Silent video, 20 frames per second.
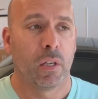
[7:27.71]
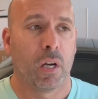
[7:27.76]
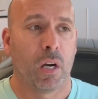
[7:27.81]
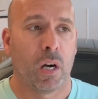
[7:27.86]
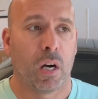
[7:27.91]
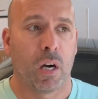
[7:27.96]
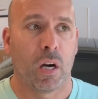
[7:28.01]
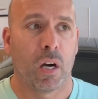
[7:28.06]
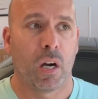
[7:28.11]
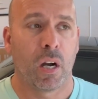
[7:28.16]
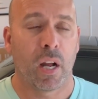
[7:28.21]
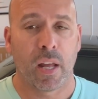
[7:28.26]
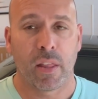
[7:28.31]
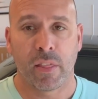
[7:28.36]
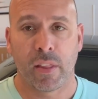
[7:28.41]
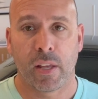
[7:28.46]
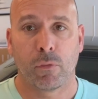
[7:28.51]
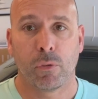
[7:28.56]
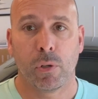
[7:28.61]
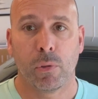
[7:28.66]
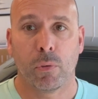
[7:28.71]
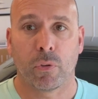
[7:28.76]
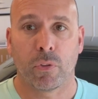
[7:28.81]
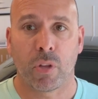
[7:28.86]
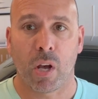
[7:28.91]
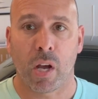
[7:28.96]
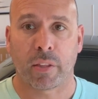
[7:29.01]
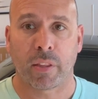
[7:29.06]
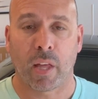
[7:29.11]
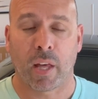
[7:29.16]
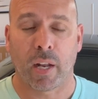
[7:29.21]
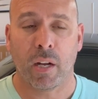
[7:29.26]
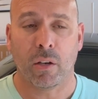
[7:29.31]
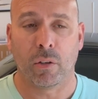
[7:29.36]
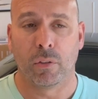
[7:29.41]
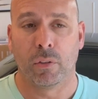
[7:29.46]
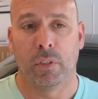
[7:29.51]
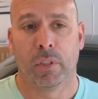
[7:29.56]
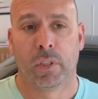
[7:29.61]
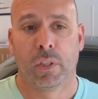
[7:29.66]
And then we will knock that
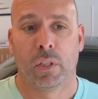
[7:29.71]
out.